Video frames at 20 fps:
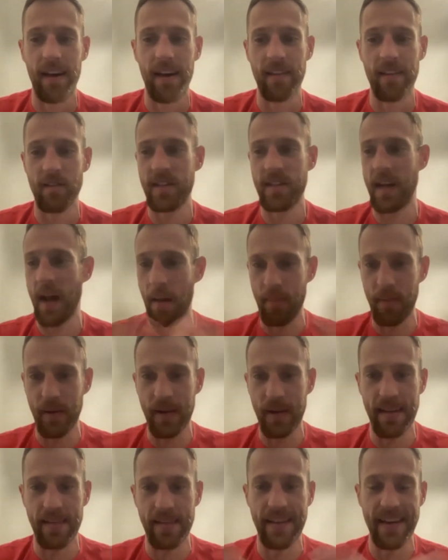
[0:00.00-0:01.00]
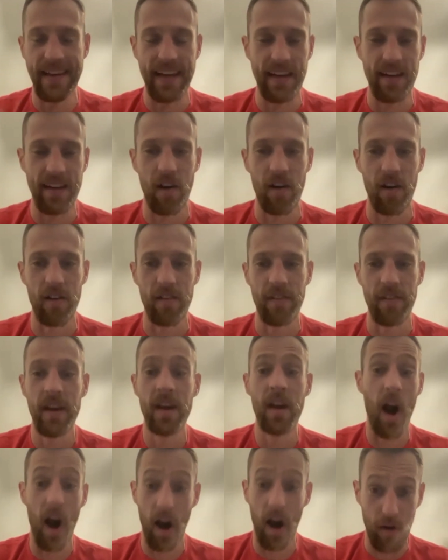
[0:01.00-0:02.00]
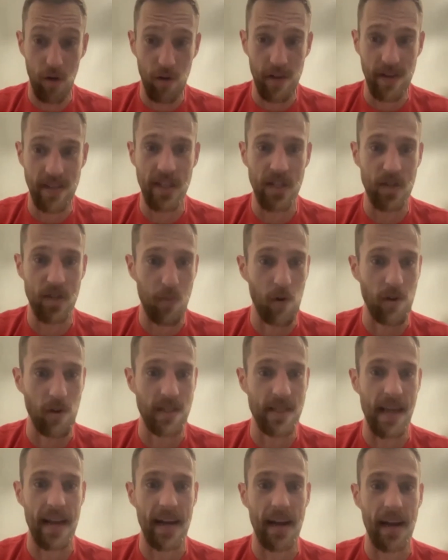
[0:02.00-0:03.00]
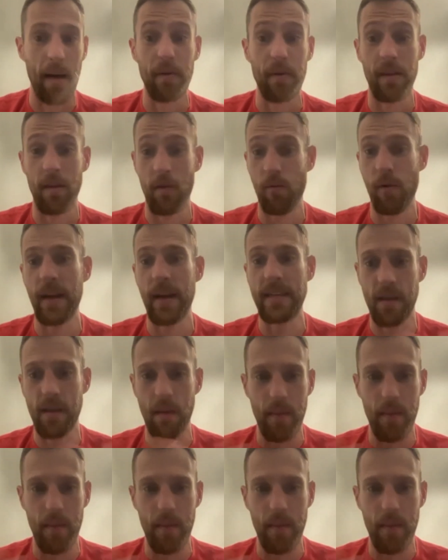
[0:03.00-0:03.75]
There's a company in Lincoln called Huddle that's a sports tech company that raised a